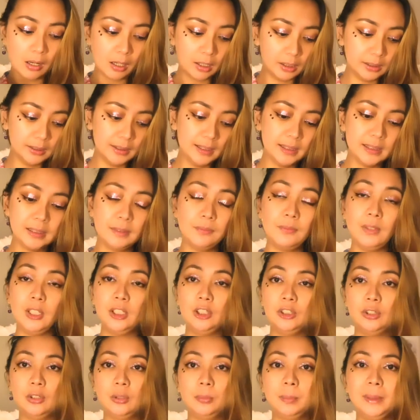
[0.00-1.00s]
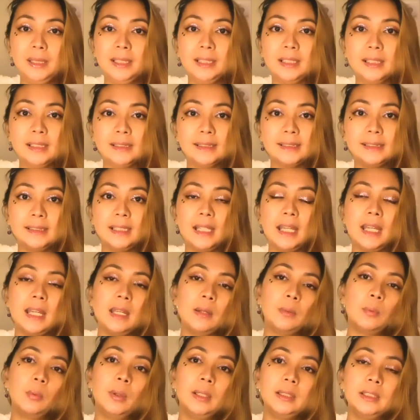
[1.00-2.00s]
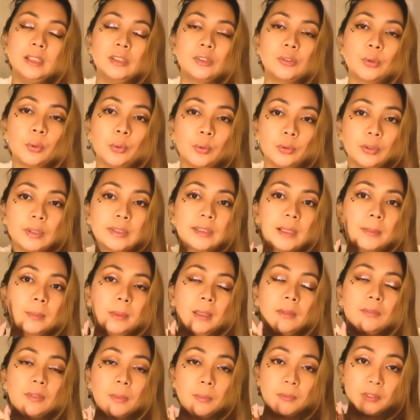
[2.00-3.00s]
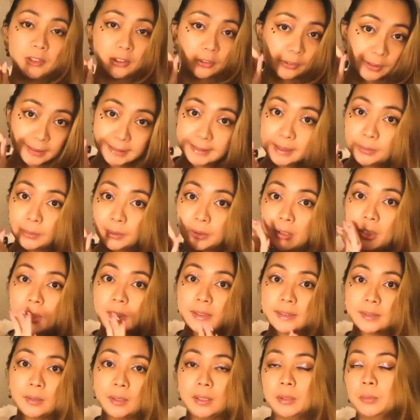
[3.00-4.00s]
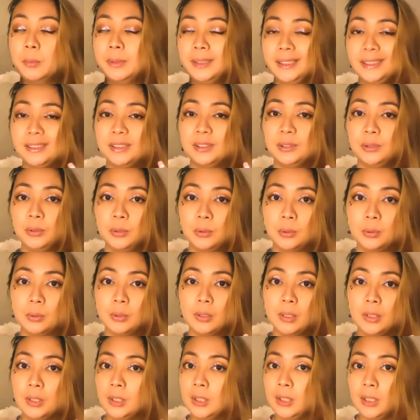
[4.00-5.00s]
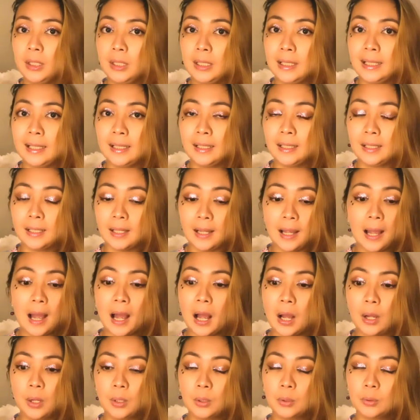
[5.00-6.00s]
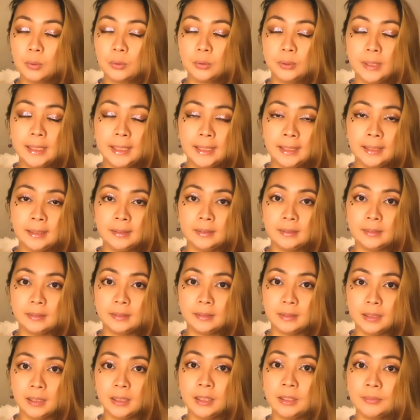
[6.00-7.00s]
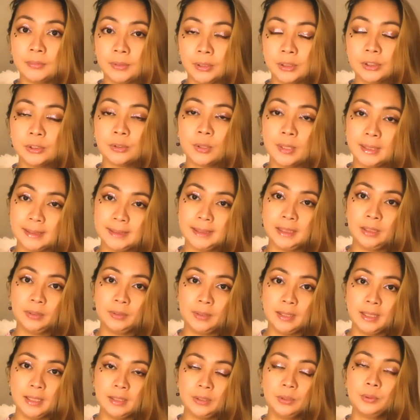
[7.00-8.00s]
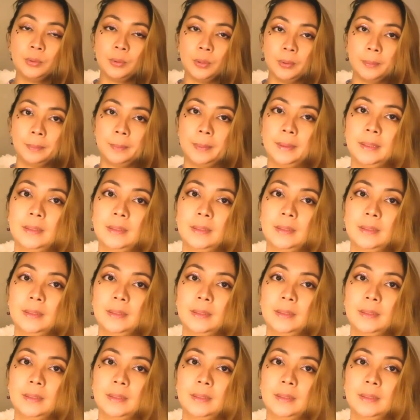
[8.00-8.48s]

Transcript: on this video because they wanted to order something from Victoria's Secret also and wanted to know how they deliver to us here in Europe.